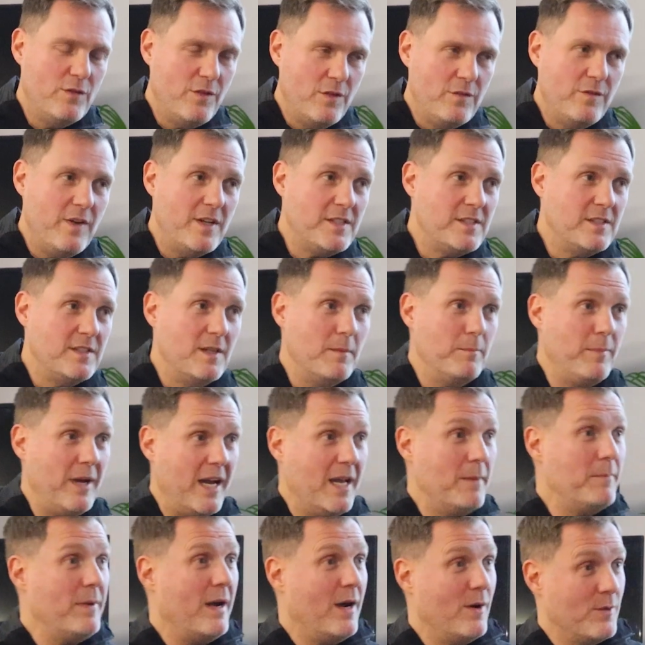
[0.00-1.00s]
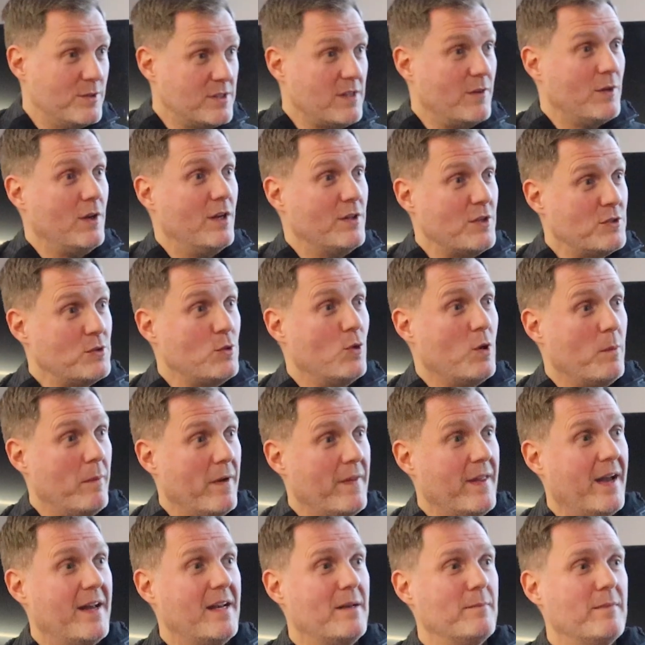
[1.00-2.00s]
you've invested in PayPal, so I'd like to talk
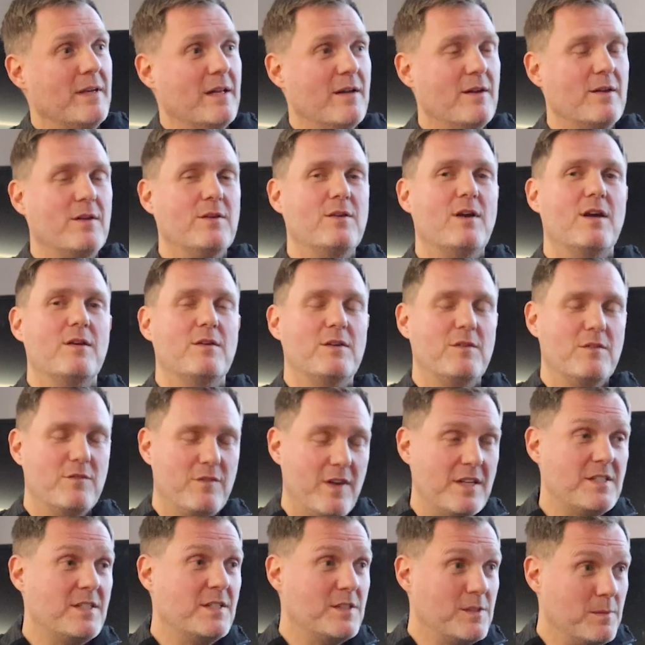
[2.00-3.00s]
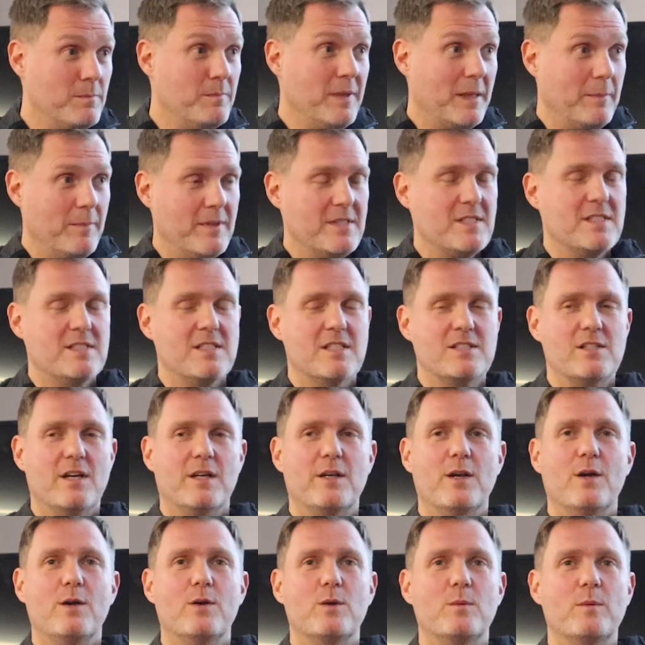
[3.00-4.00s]
about that in a minute, and invested in some big businesses,
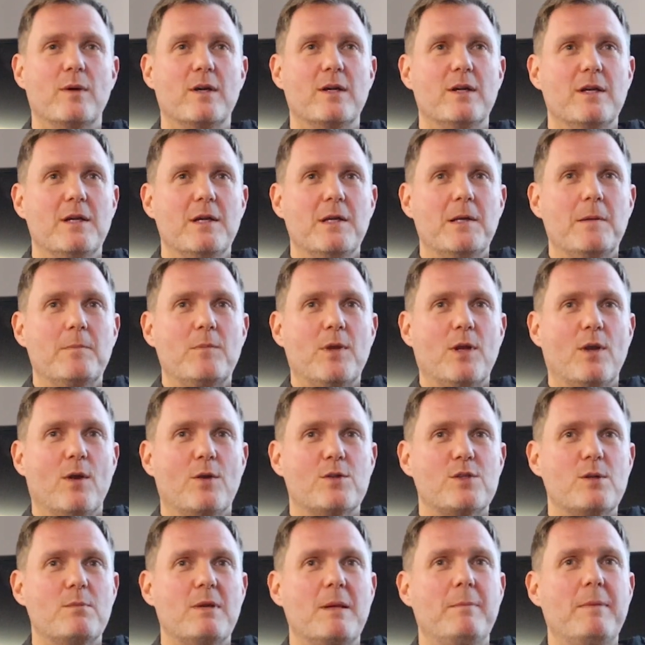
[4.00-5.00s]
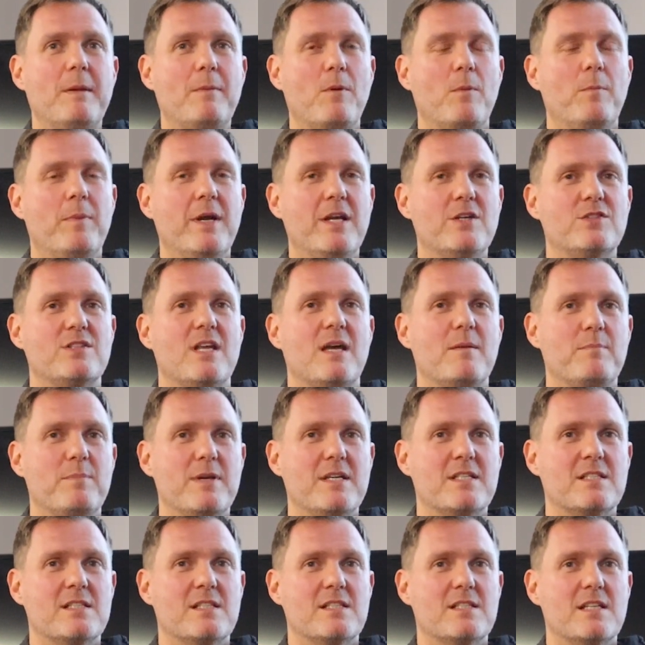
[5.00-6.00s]
I know. But, so many people pitch their
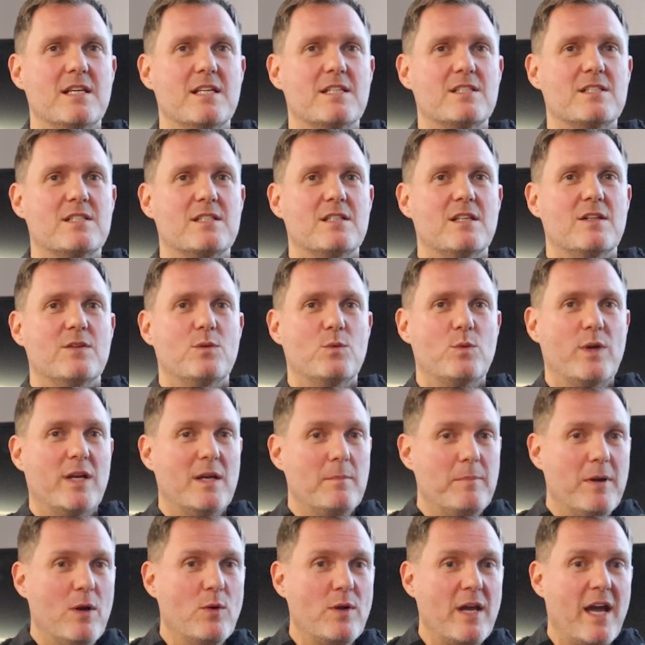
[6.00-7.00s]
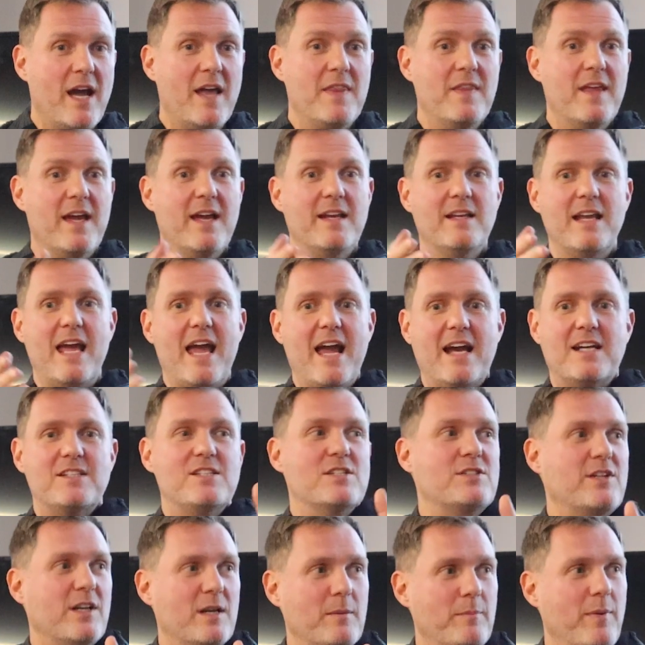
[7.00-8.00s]
business as, we're going to build it and then
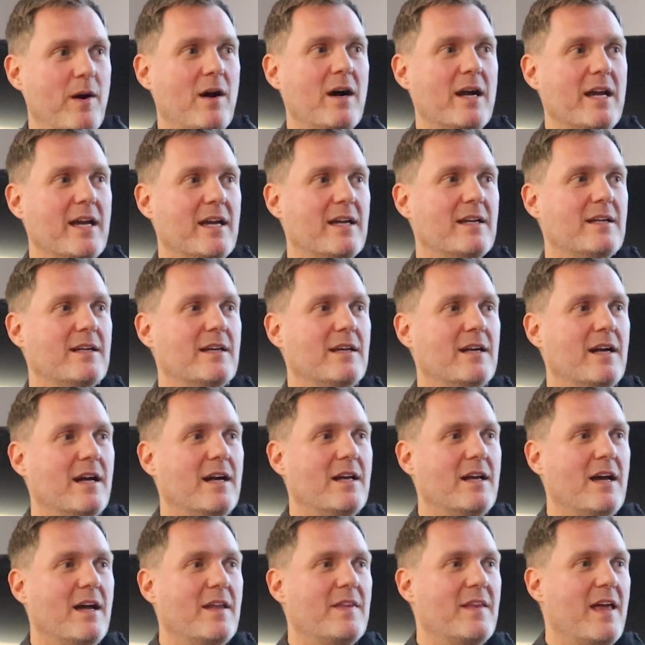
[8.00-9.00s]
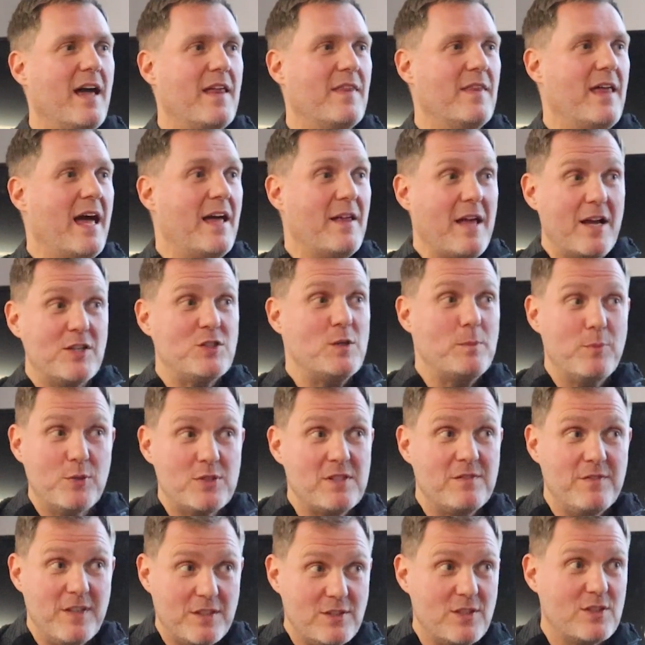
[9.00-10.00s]
X is going to buy it. And that actually
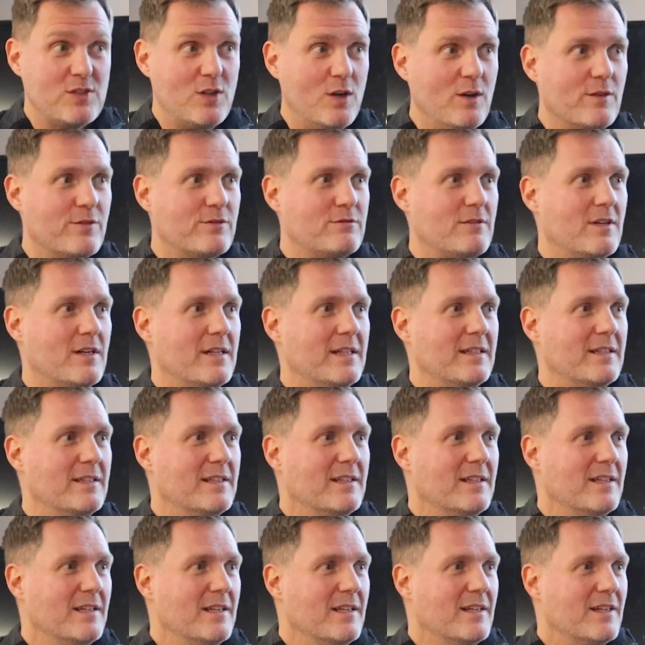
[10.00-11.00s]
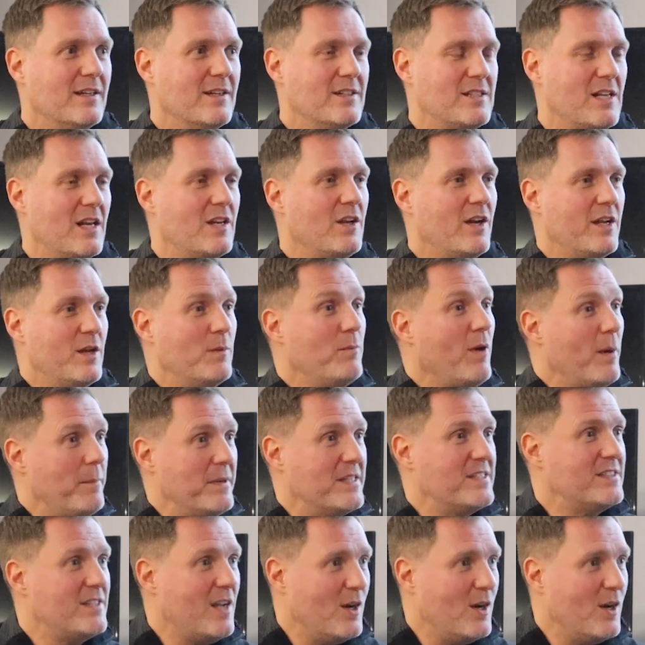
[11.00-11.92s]
puts investors off, right? It's like, you might be